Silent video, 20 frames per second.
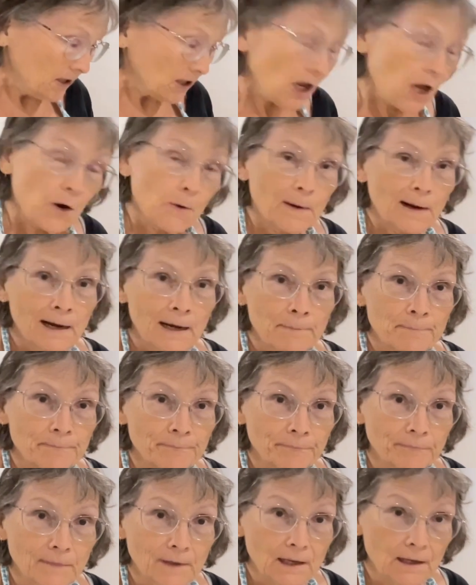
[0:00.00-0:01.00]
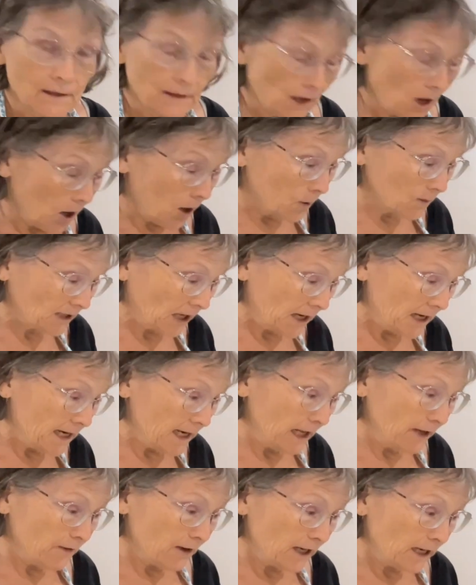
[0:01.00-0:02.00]
So I was only
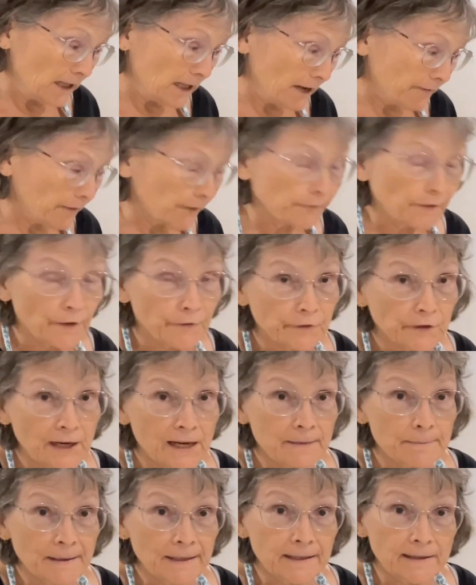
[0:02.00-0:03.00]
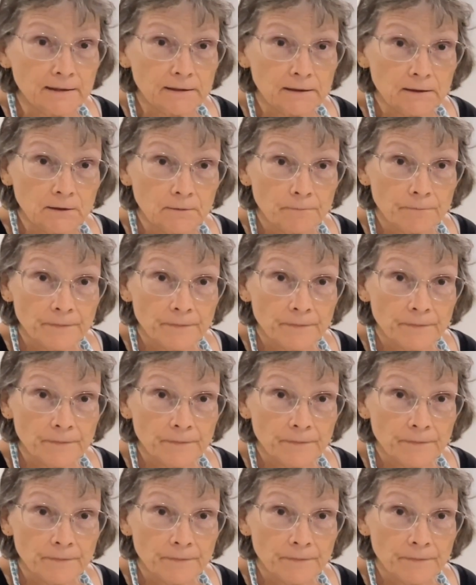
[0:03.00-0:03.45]
leaving it in there for 15 minutes,